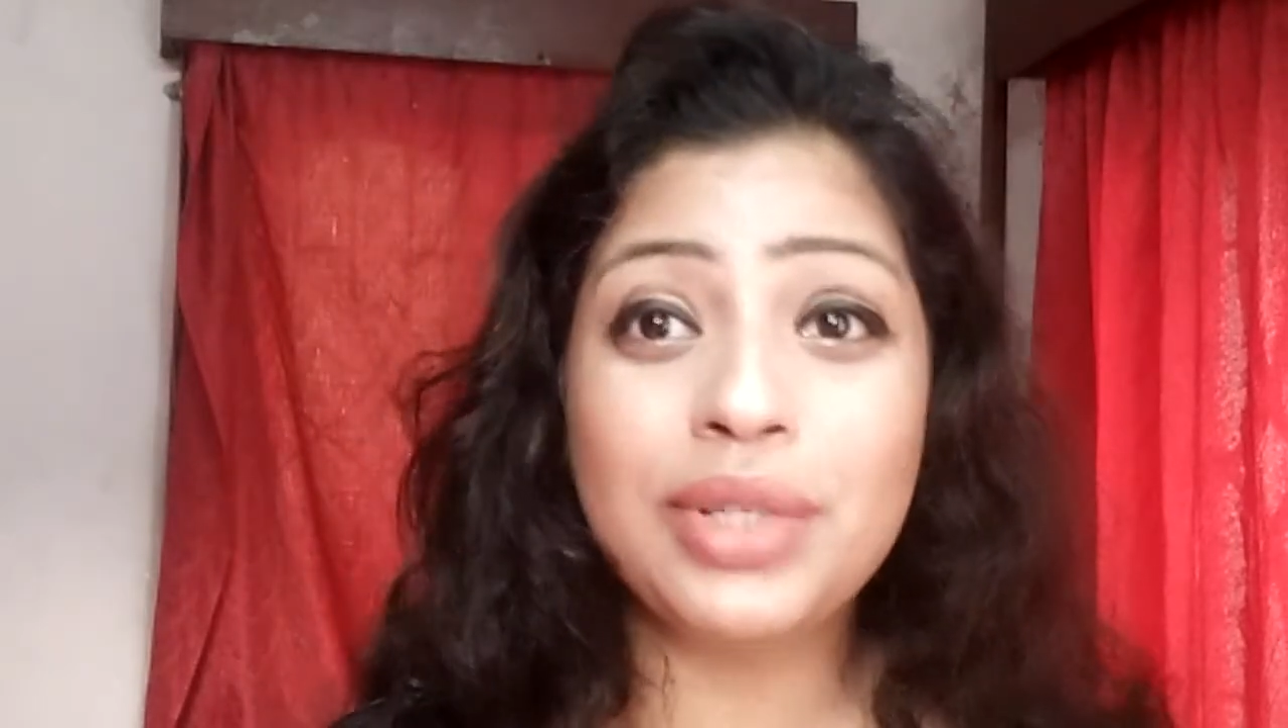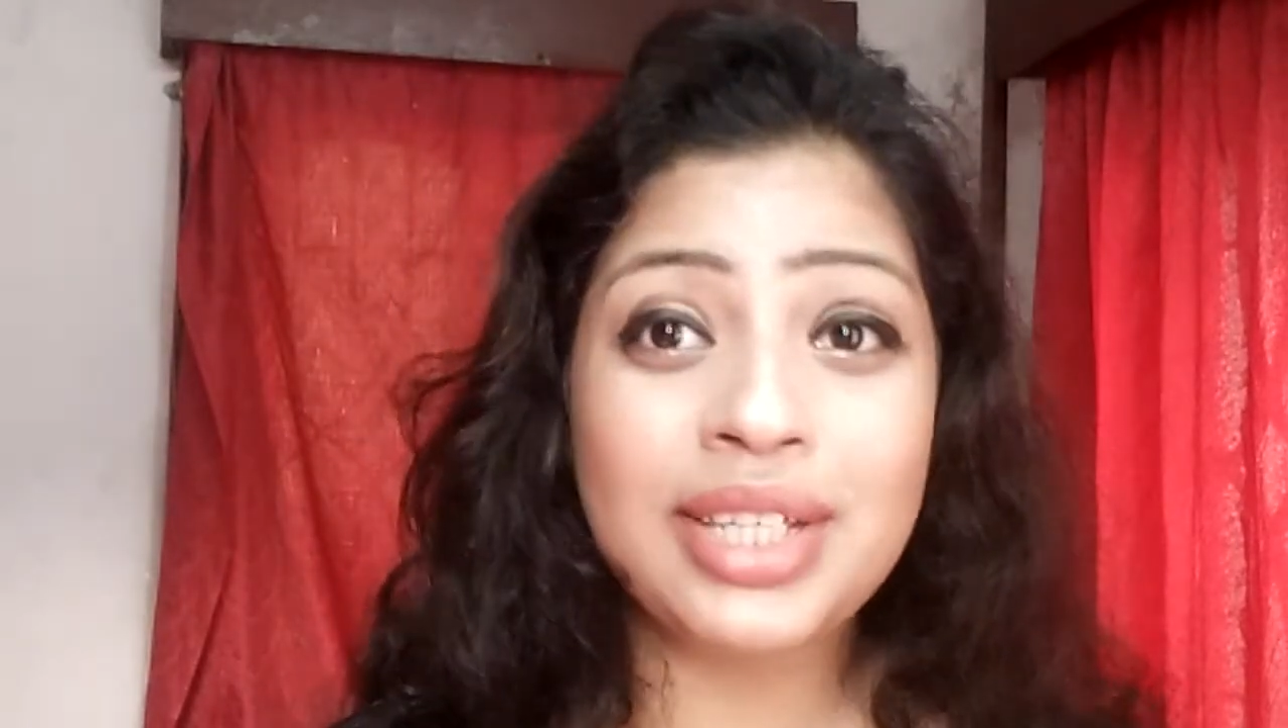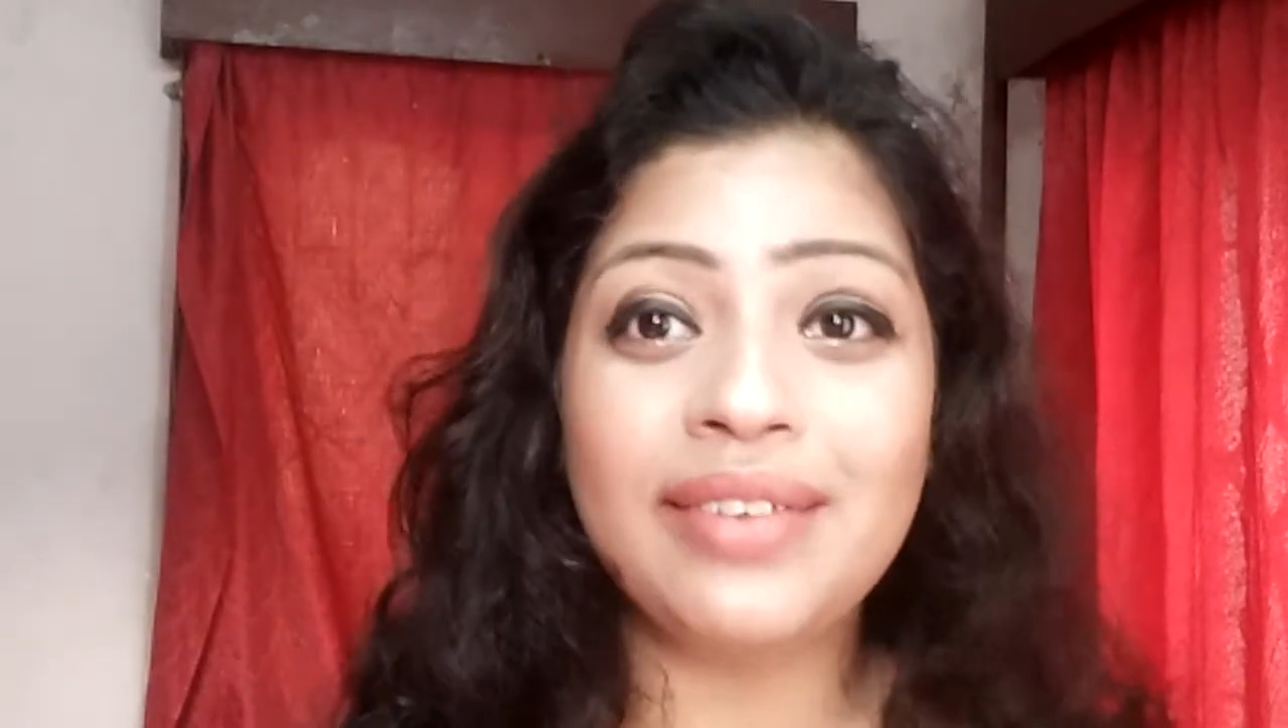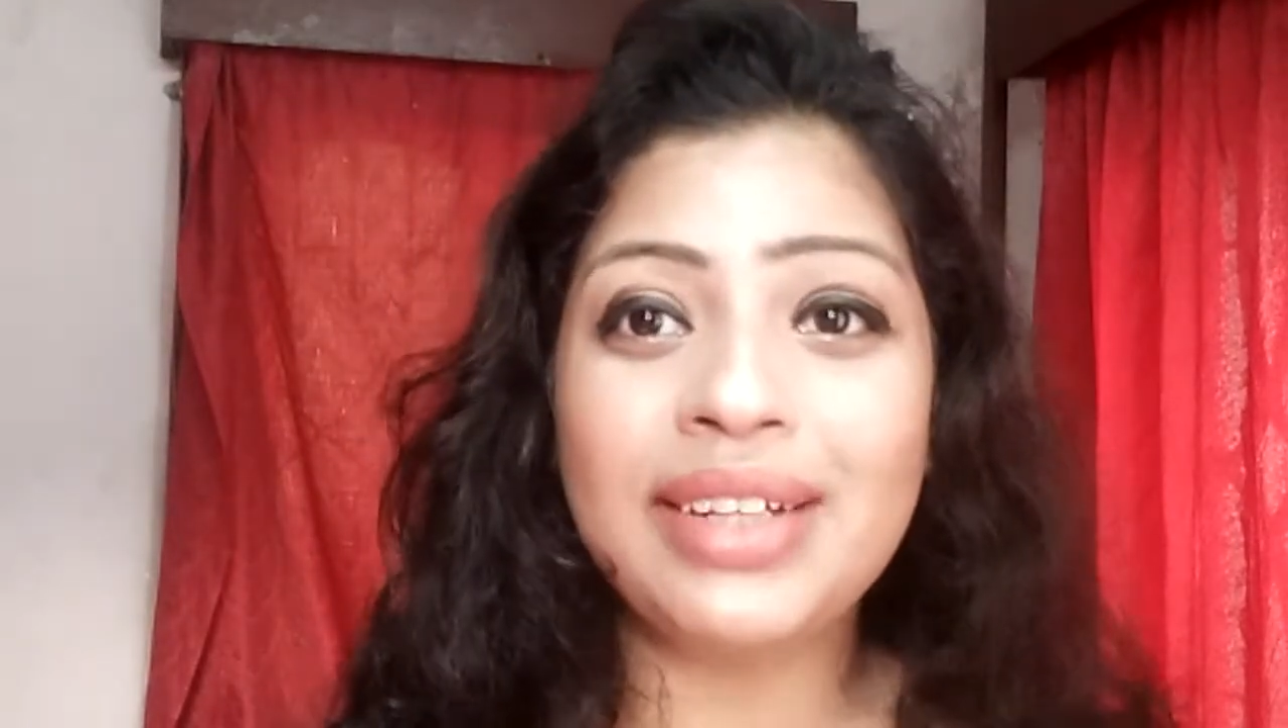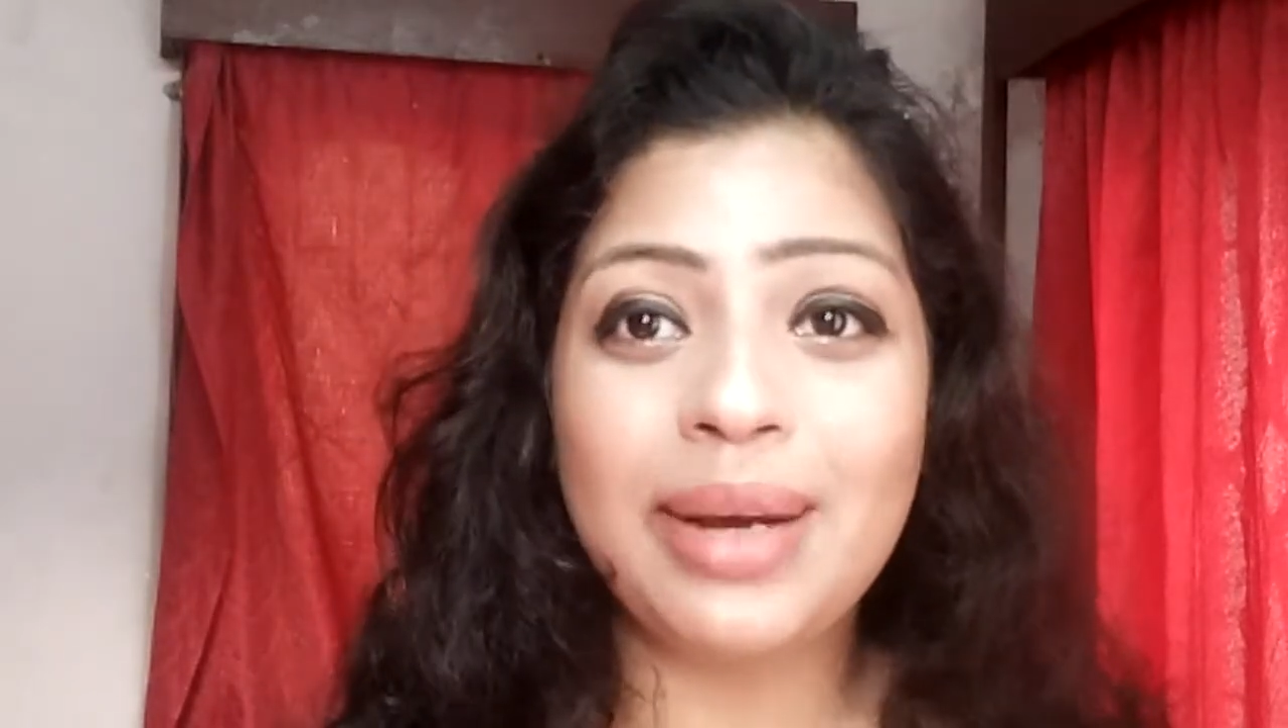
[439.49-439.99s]

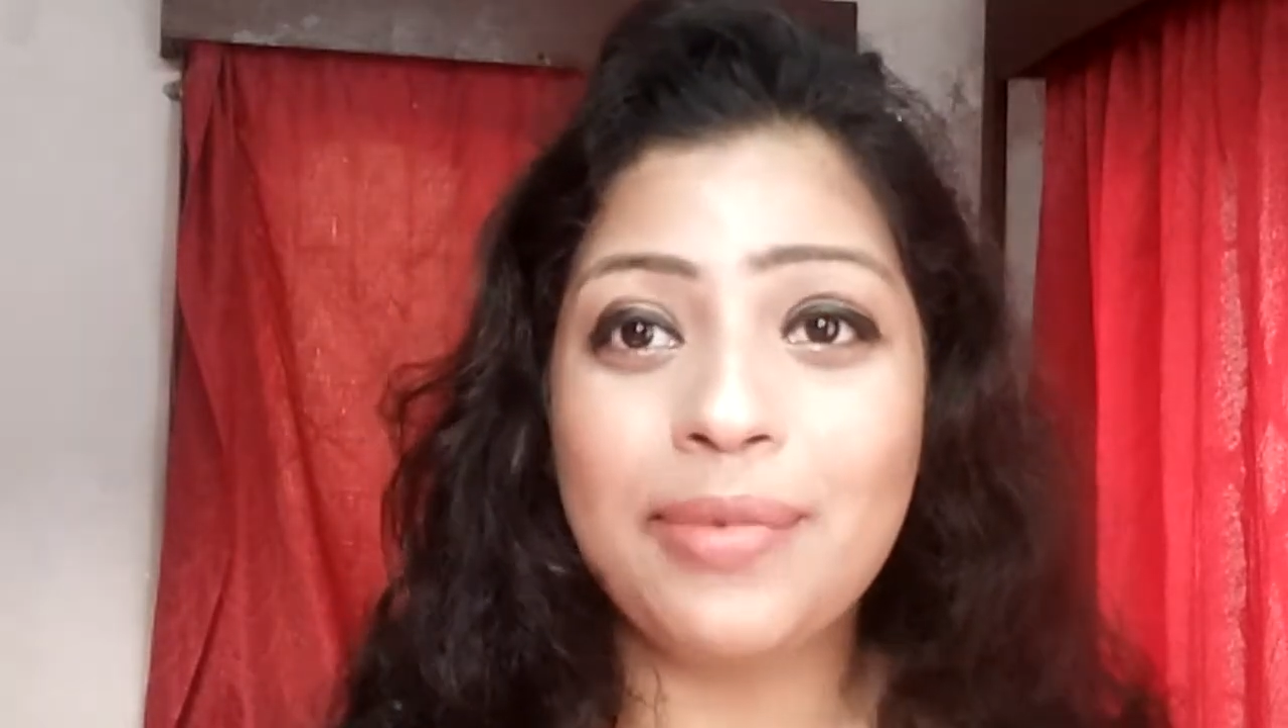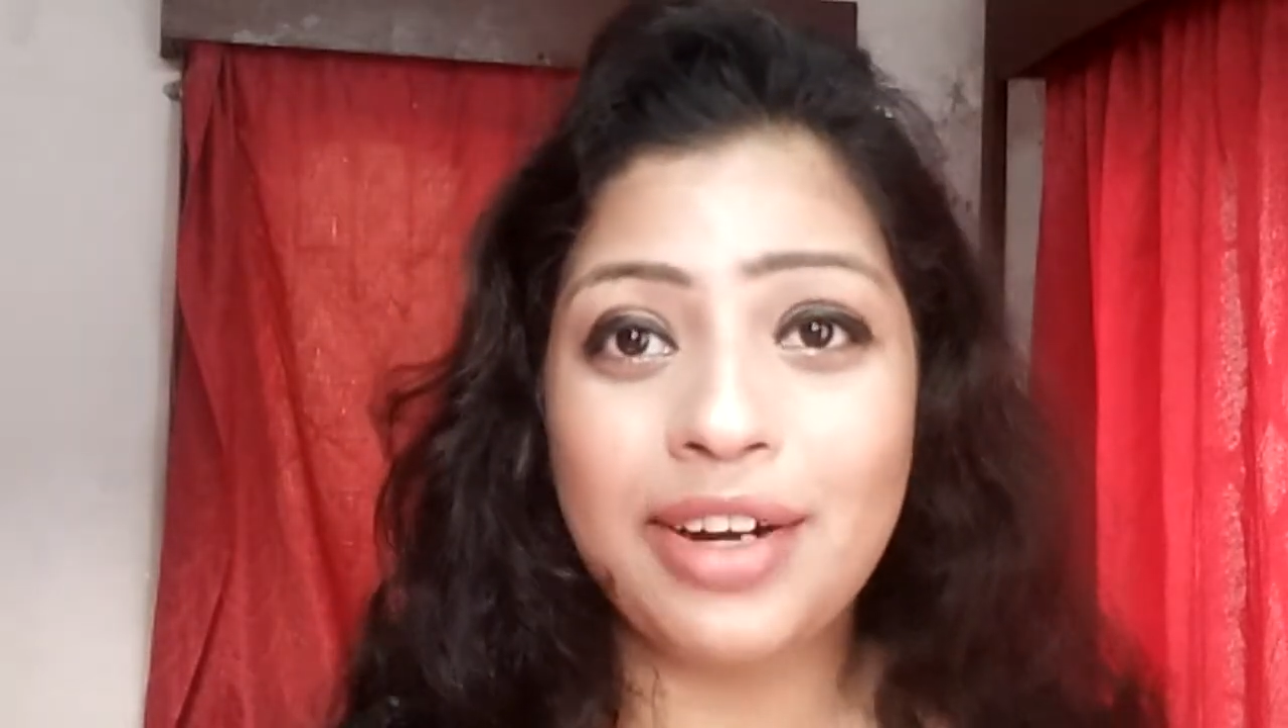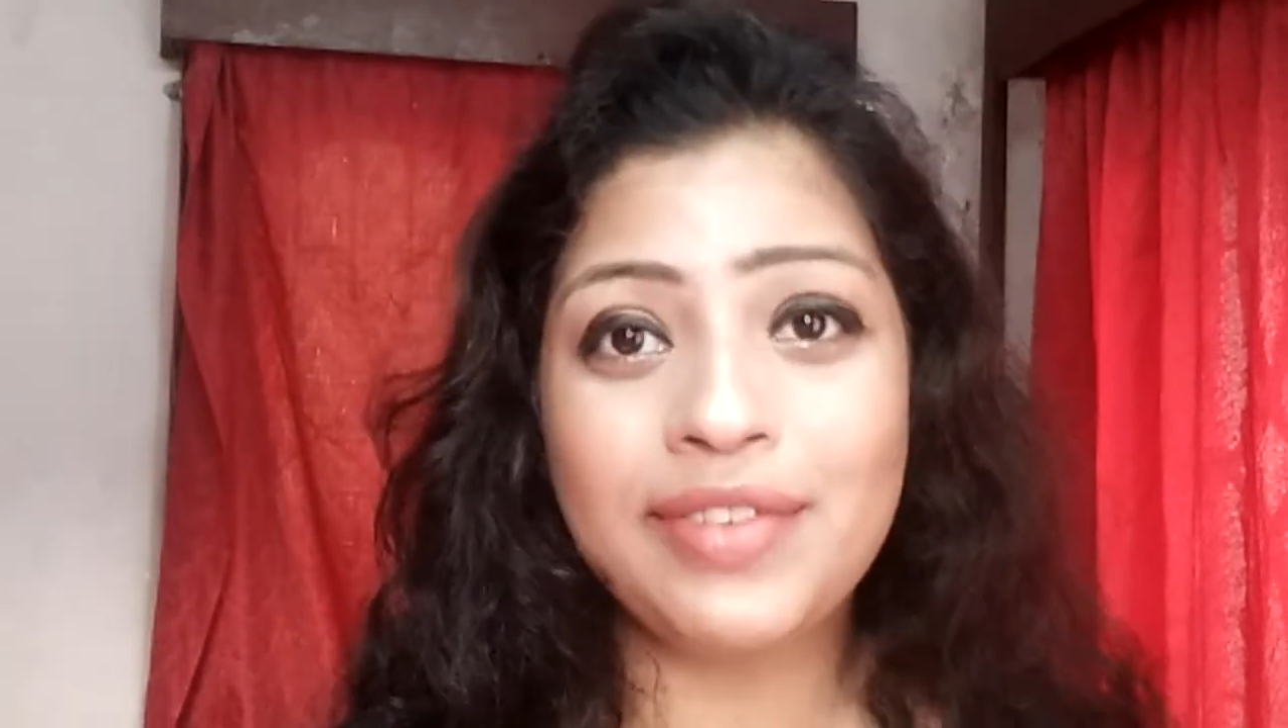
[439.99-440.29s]
whichever number